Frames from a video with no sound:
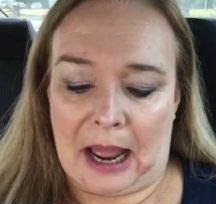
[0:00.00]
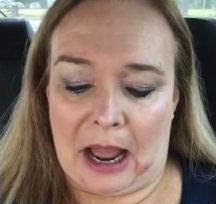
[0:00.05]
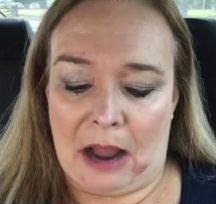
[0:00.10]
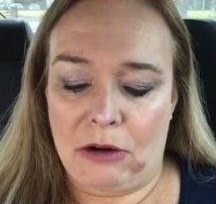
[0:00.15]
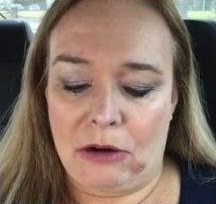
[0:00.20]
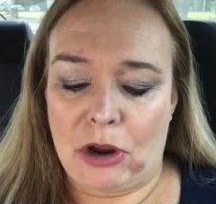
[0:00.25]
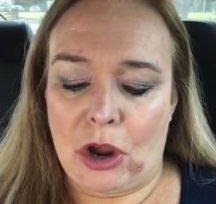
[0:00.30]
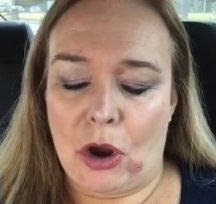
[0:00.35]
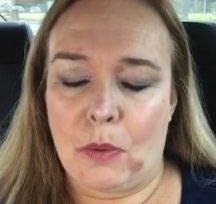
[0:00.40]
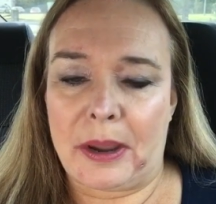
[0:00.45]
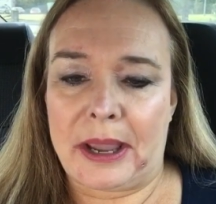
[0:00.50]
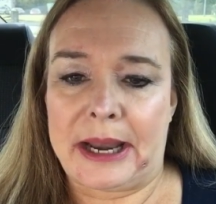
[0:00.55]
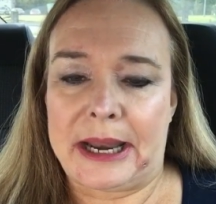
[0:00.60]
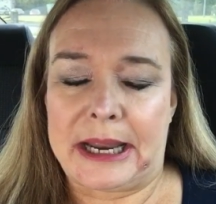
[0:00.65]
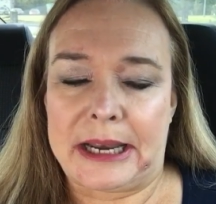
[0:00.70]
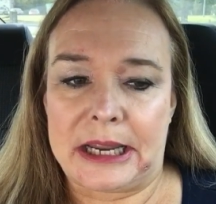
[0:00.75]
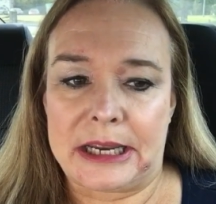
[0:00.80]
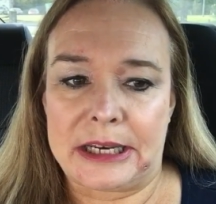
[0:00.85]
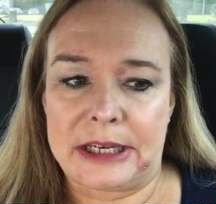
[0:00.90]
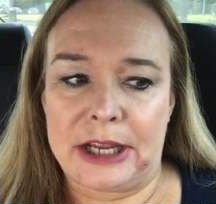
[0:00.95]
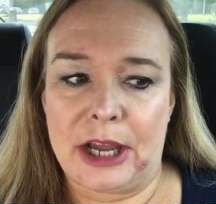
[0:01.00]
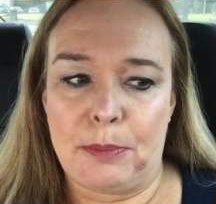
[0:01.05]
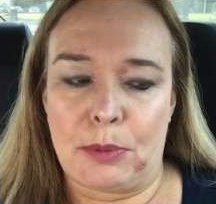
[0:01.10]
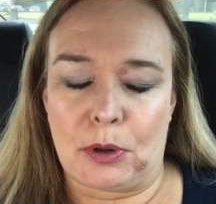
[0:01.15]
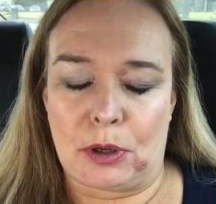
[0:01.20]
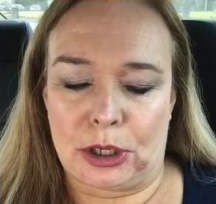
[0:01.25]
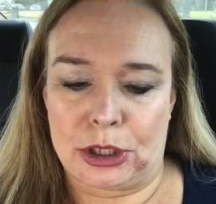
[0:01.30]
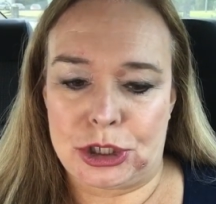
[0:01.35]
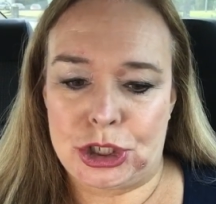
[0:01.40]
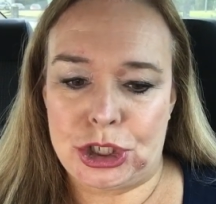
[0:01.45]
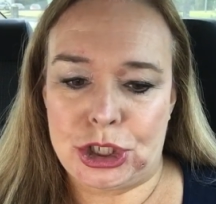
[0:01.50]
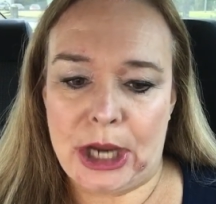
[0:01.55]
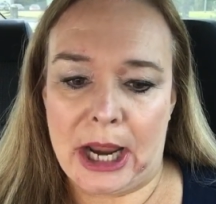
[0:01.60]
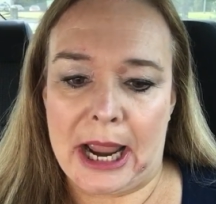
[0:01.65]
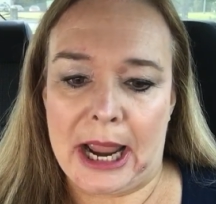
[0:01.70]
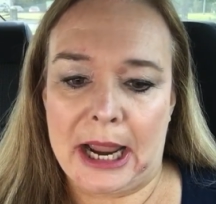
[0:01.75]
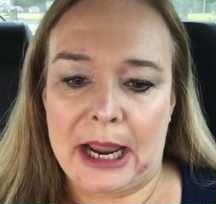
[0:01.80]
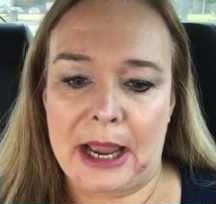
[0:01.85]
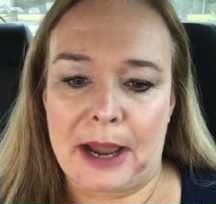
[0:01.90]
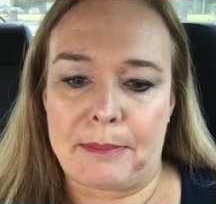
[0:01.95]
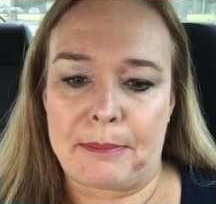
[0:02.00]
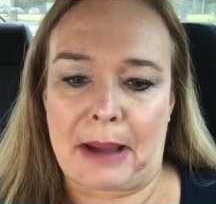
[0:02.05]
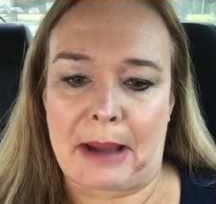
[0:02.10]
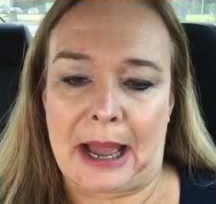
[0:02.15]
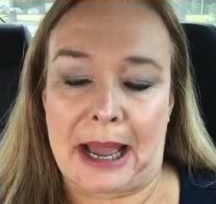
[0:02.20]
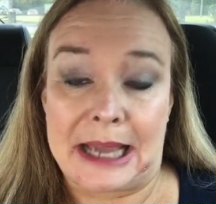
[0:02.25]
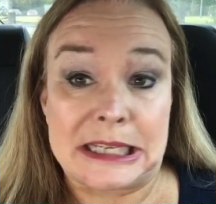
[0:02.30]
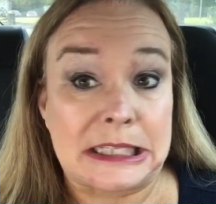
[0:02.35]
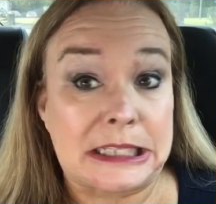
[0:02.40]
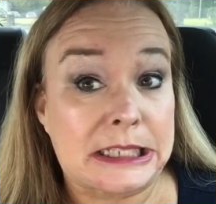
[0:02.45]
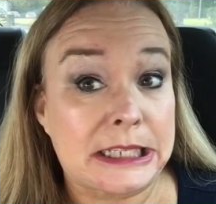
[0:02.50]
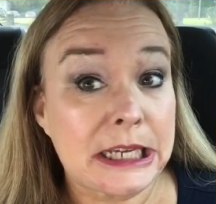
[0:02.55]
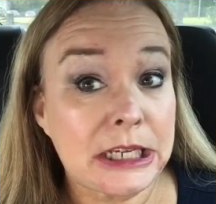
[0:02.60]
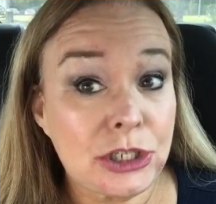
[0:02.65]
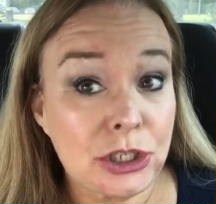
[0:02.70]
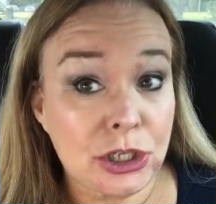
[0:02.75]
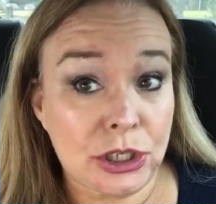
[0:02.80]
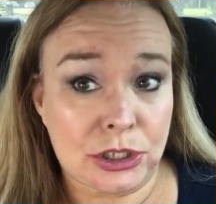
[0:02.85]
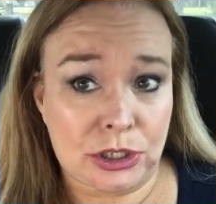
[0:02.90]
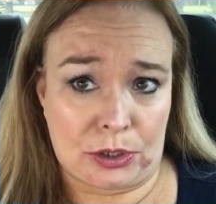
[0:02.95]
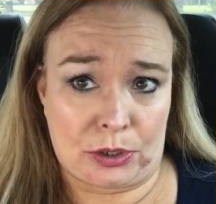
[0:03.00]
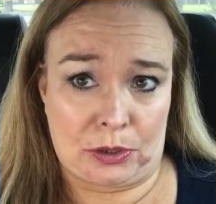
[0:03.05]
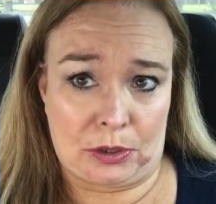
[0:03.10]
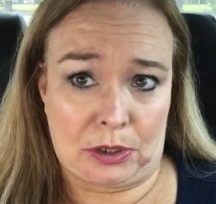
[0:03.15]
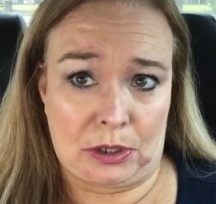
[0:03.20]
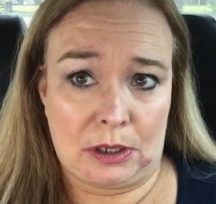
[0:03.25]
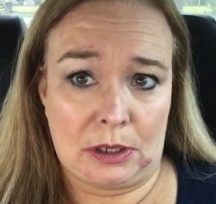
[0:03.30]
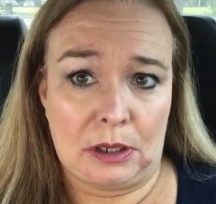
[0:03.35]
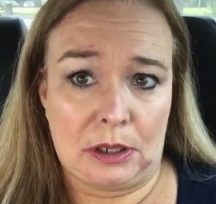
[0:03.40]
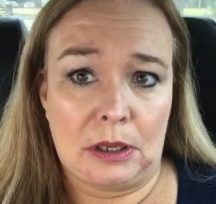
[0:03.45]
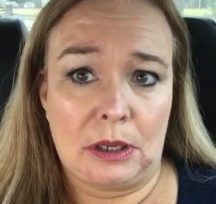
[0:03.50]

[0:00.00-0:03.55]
I'll go in and double check my digital,